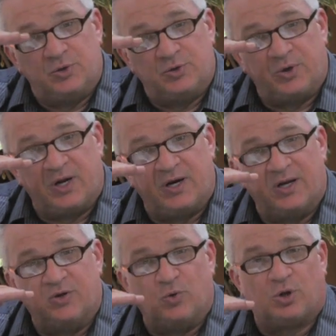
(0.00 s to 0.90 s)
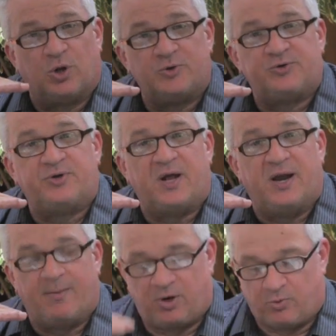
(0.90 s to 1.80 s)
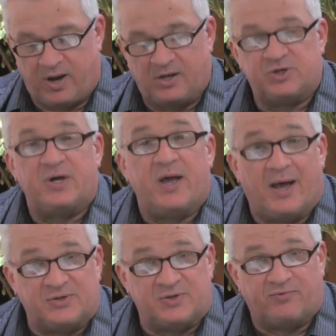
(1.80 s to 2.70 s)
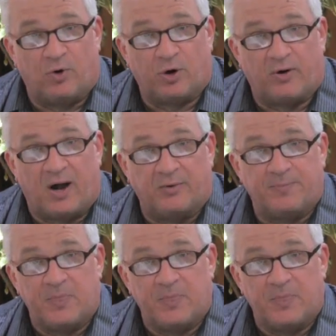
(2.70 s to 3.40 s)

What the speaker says: to get it into a closer dynamic range as the foreground.